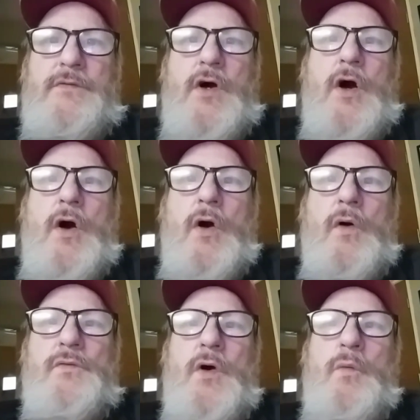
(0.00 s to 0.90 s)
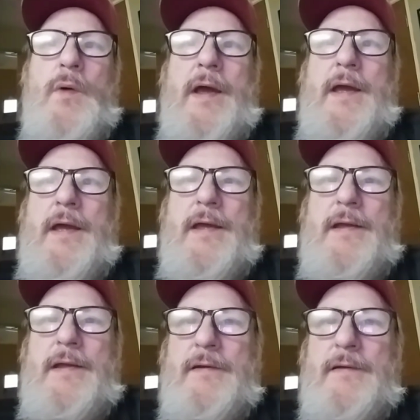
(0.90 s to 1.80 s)
No
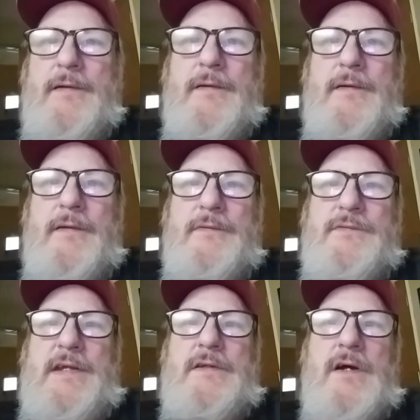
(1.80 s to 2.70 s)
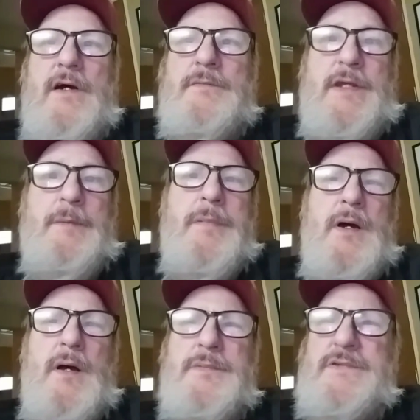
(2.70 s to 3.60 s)
way.
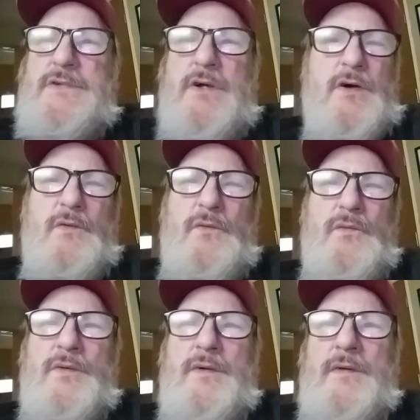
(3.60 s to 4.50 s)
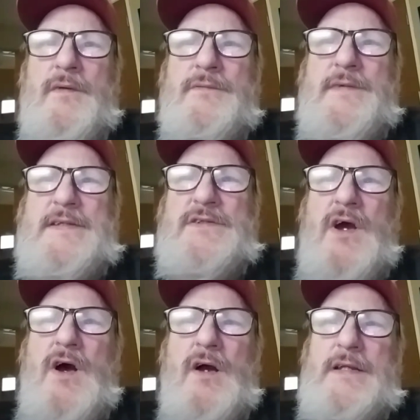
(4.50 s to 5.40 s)
D-Bubs? No. He's
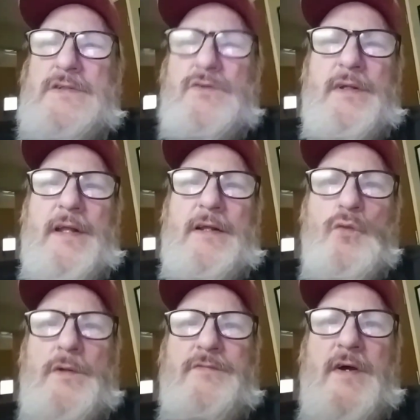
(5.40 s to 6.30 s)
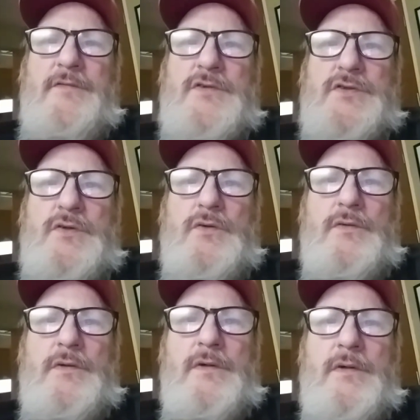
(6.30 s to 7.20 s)
young. He's only like 25 years
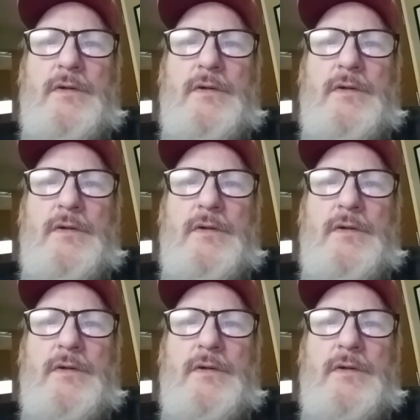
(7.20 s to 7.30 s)
old.